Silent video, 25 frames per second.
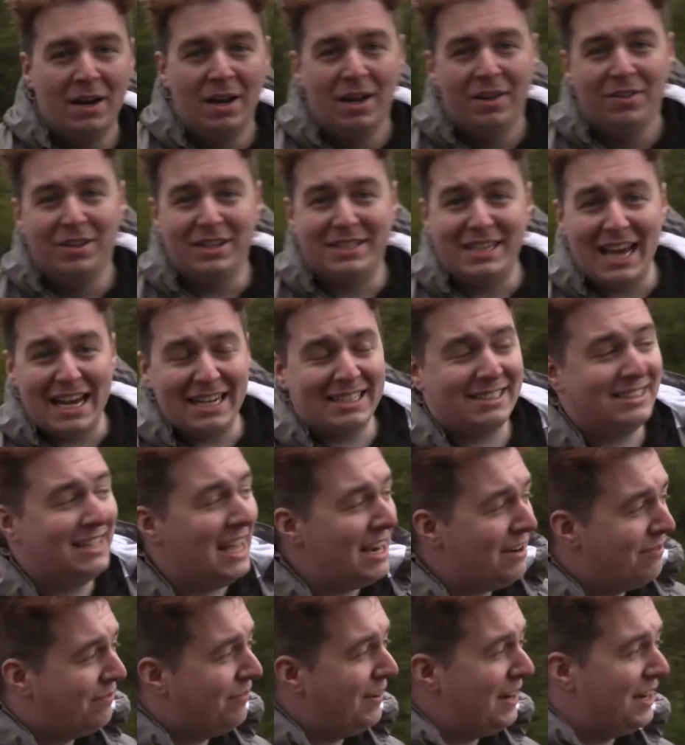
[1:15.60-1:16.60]
The test
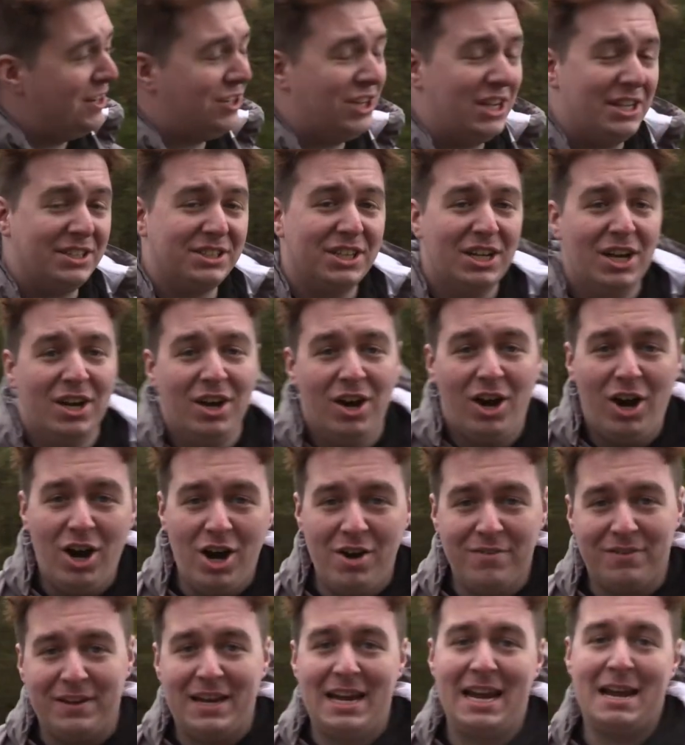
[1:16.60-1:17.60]
then finishes
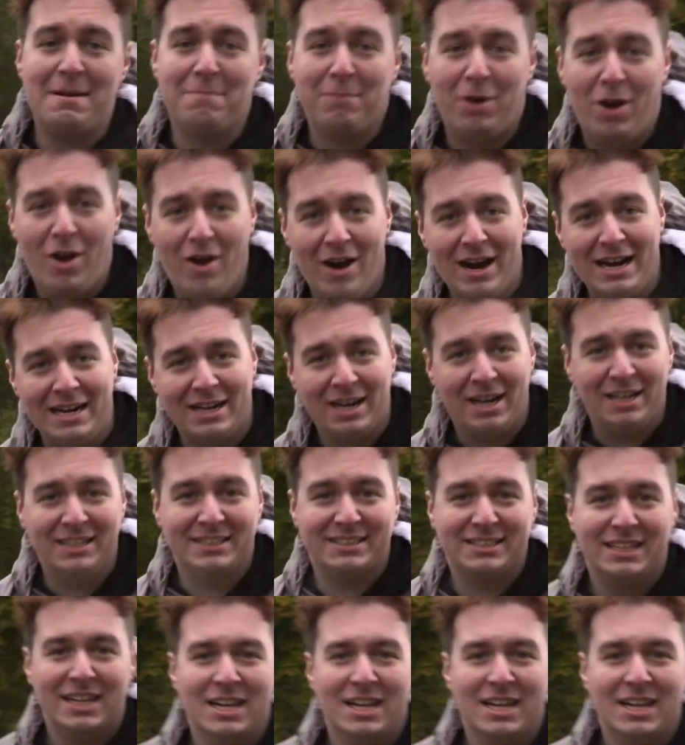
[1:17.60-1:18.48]
over here behind us